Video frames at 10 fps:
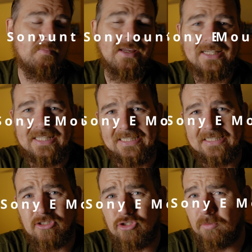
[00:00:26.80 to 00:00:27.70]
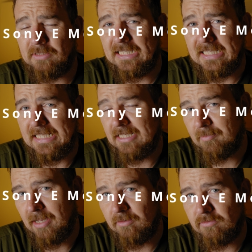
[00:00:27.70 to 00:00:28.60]
in a Sony E
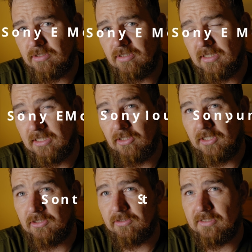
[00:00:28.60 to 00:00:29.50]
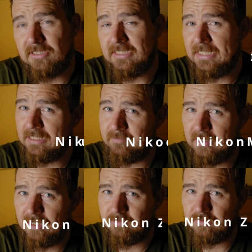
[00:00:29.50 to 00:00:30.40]
mount, Nikon Z
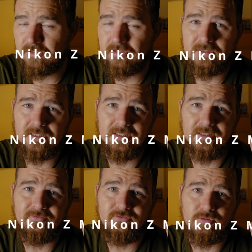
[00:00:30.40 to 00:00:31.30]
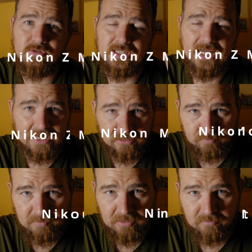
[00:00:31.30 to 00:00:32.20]
mount, Fuji
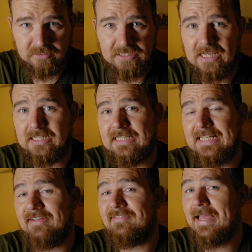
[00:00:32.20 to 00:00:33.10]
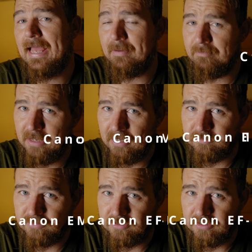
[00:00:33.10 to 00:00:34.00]
X mount, Canon EF M
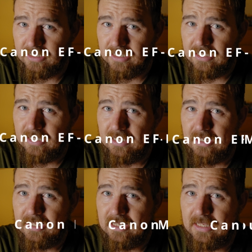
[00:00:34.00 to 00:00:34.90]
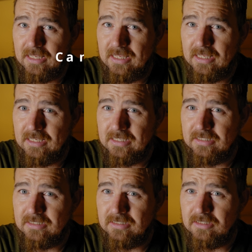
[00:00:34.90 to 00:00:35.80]
mount,
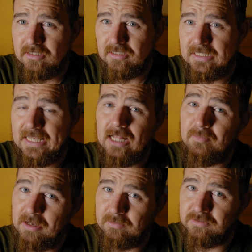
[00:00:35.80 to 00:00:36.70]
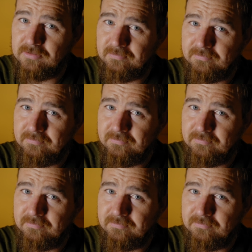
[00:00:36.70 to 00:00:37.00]
and the L mount.